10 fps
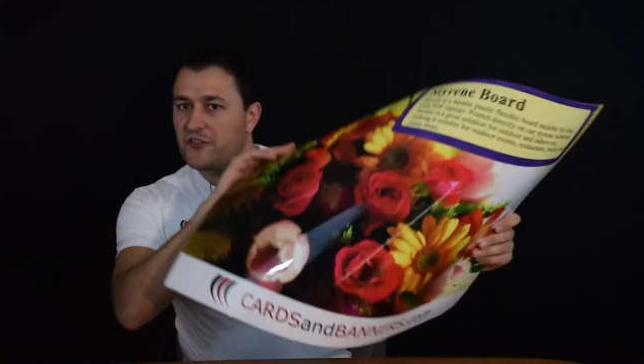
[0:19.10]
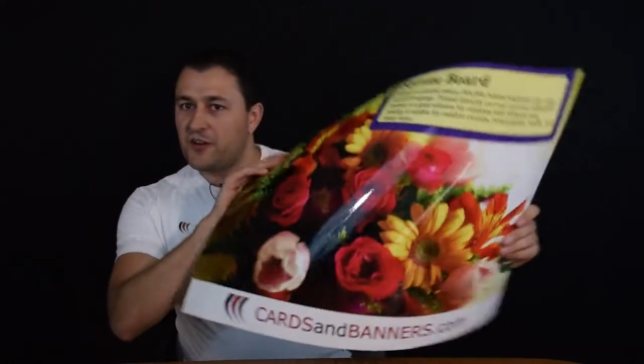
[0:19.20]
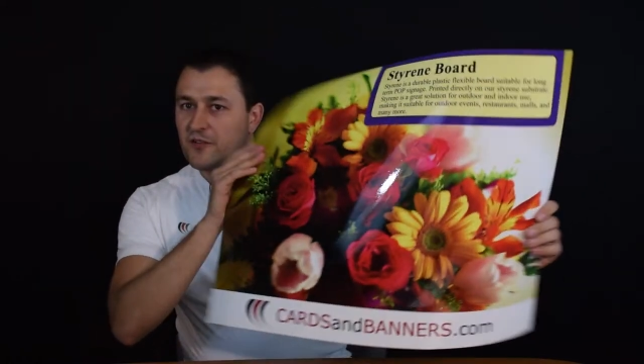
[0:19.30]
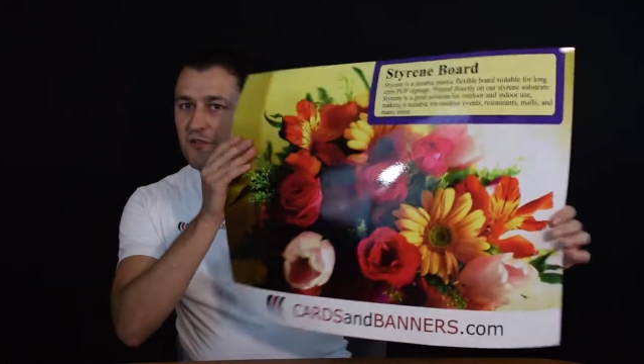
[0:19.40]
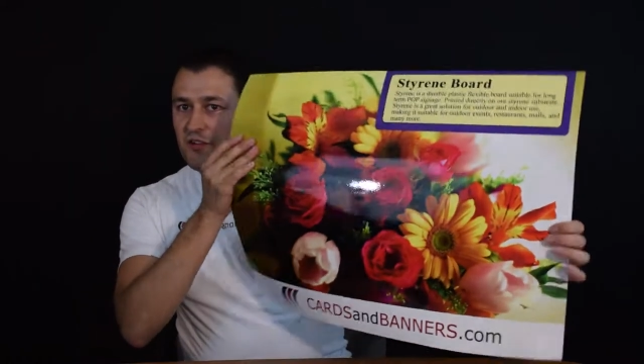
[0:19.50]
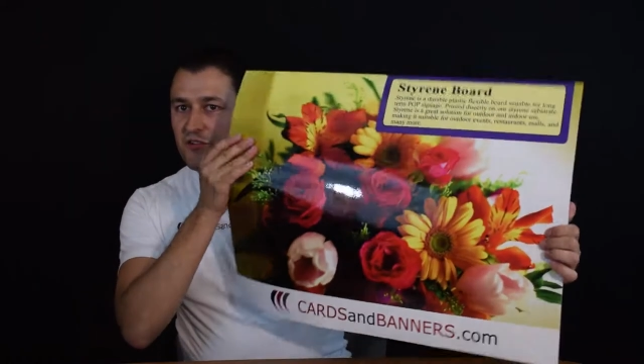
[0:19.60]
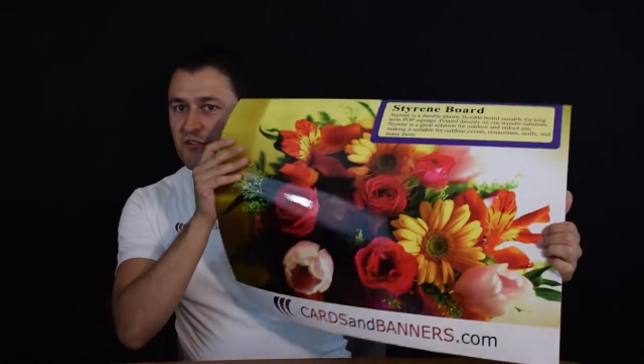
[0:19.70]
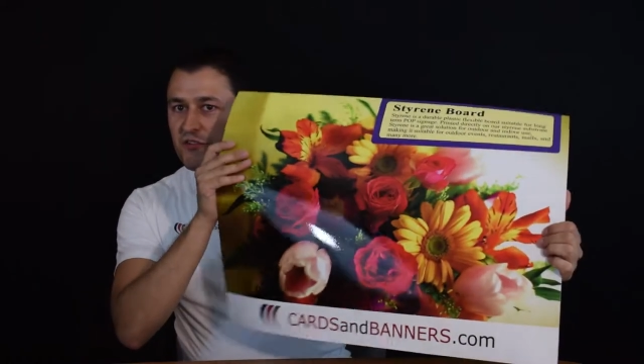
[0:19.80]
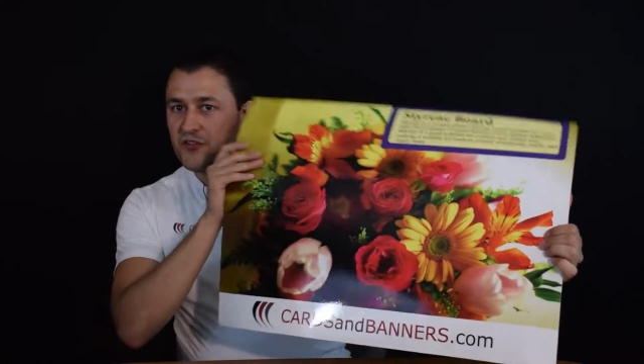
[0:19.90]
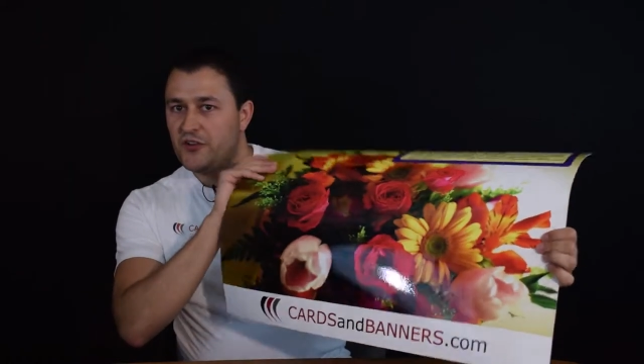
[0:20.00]
surface,
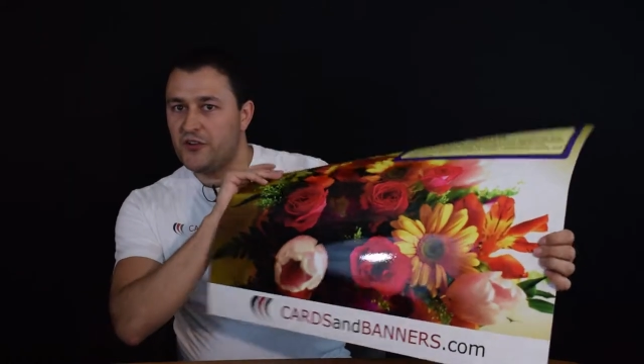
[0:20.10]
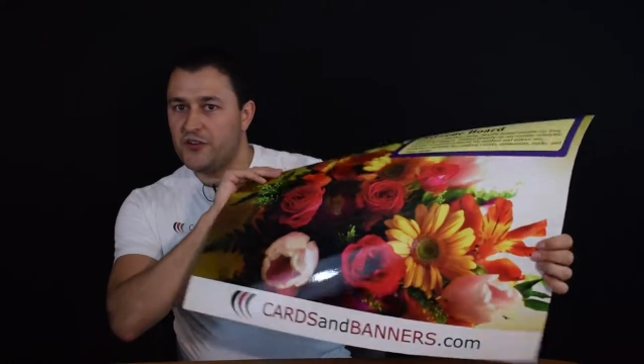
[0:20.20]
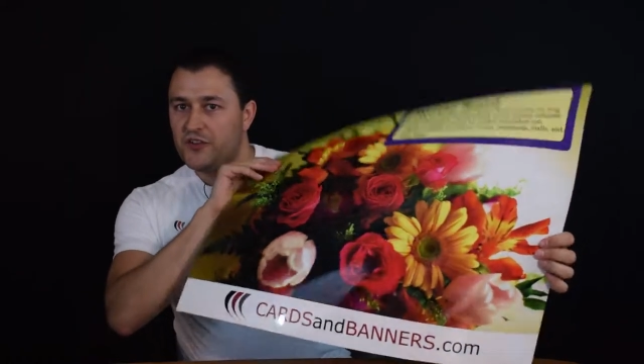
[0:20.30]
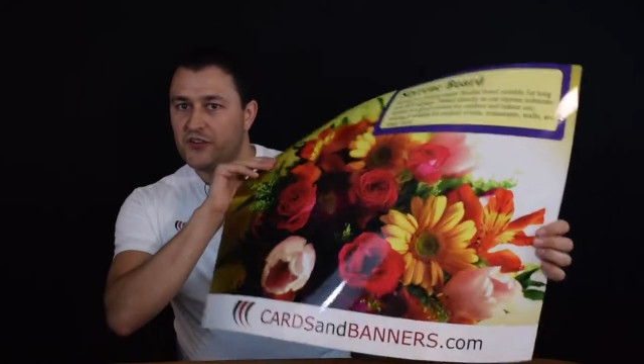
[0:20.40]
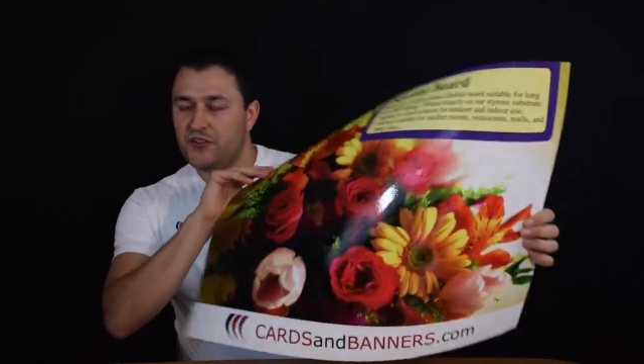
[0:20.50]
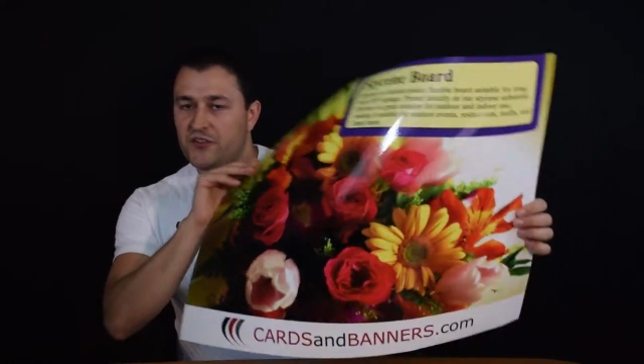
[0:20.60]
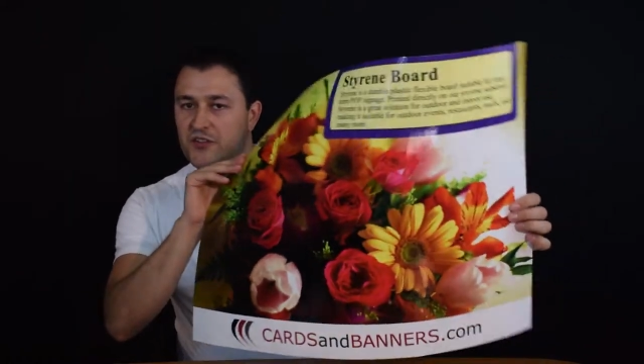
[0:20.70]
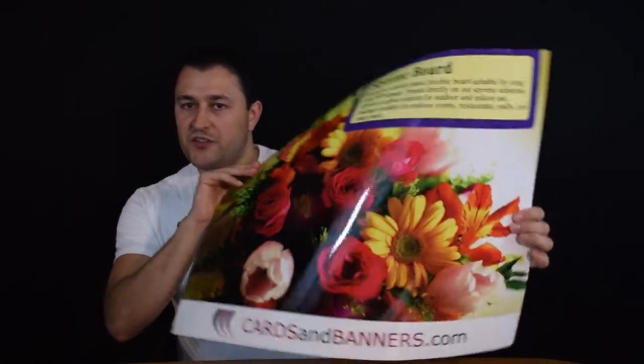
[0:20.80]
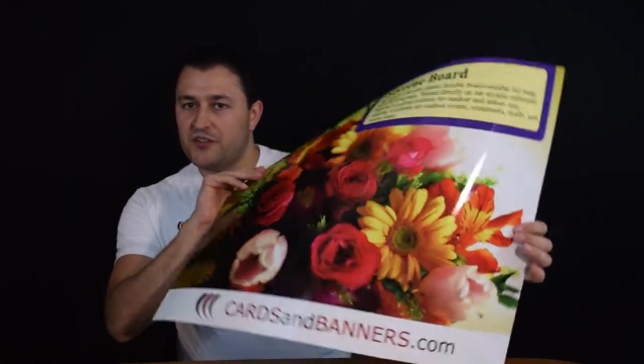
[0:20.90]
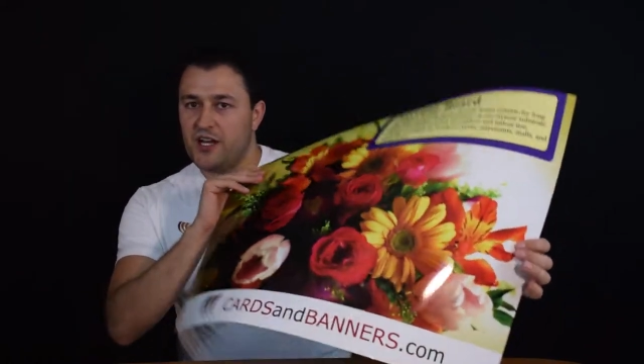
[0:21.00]
so this,
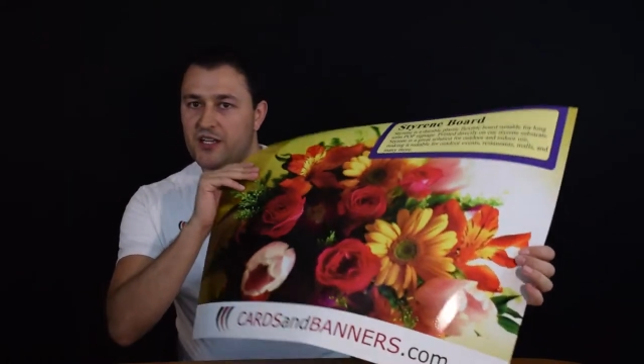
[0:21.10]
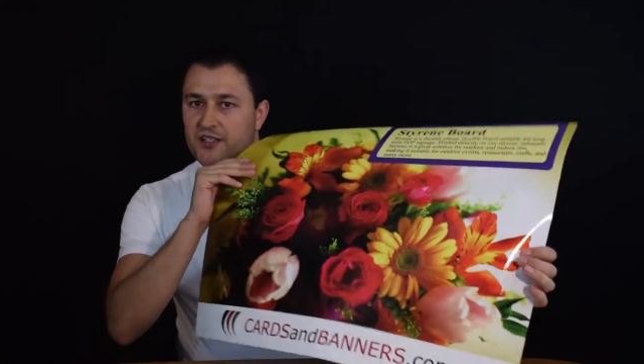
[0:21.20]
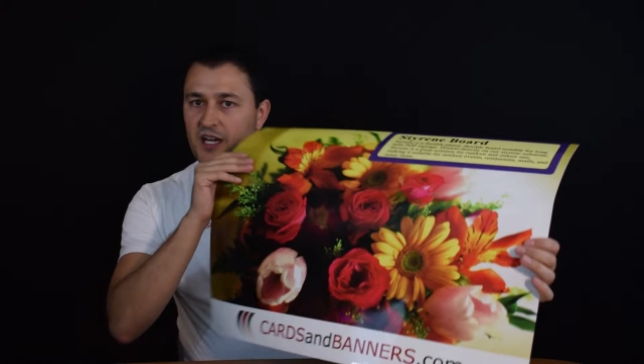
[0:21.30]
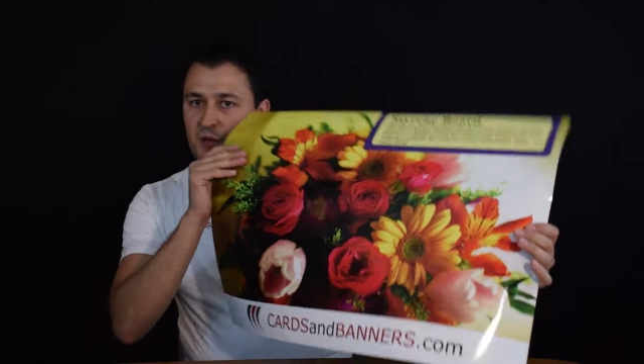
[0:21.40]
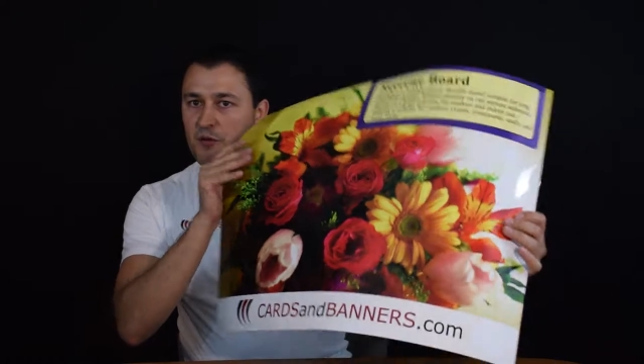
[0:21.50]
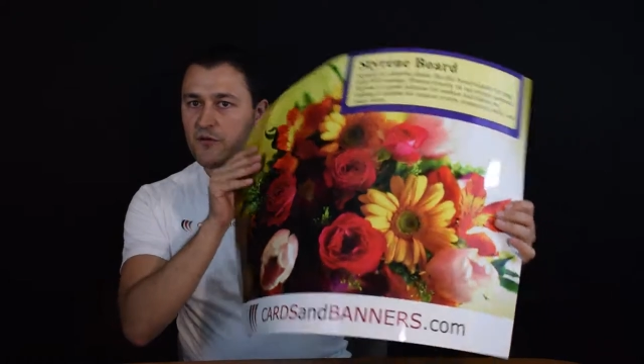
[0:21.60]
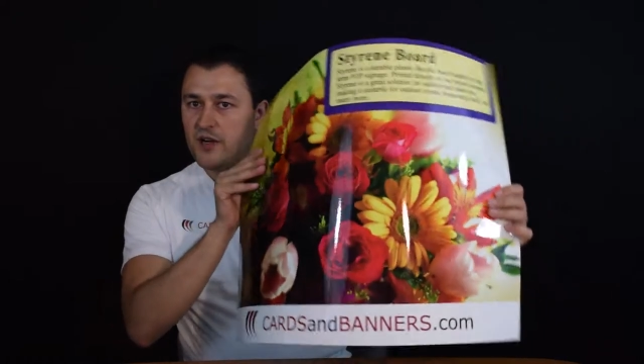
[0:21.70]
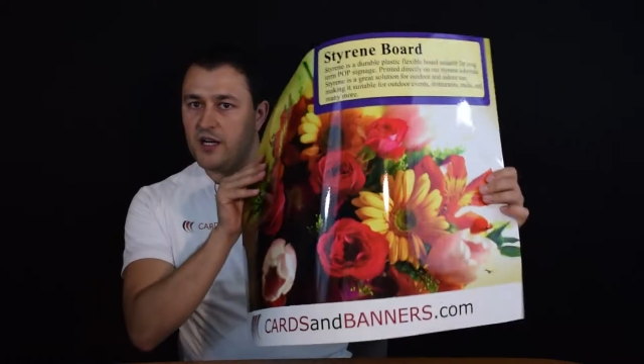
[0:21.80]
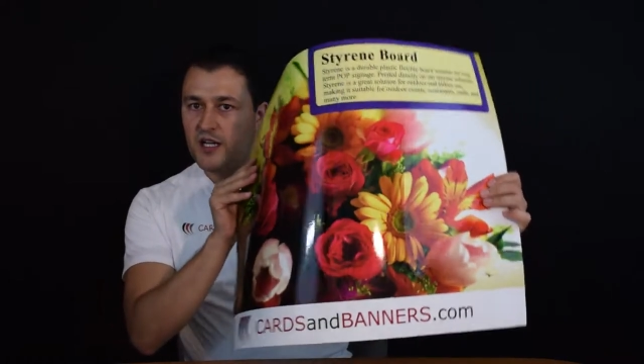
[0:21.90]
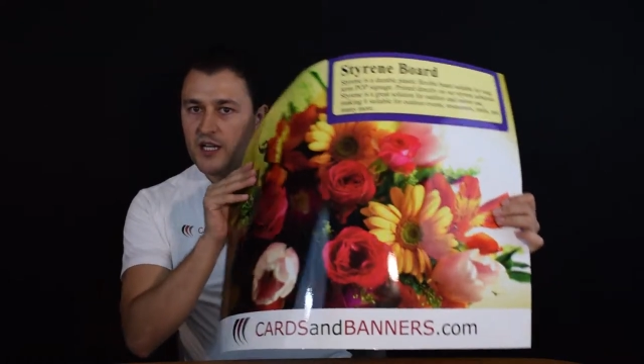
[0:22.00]
this uh, type of a
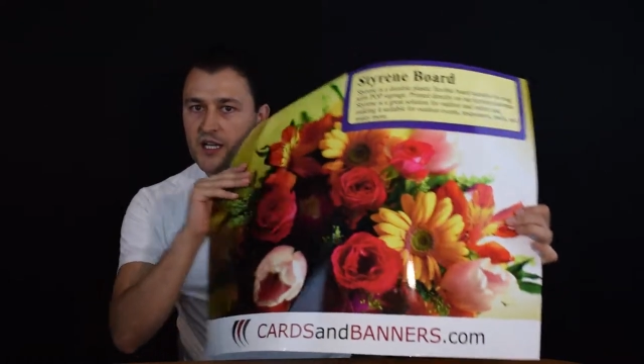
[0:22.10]
uh,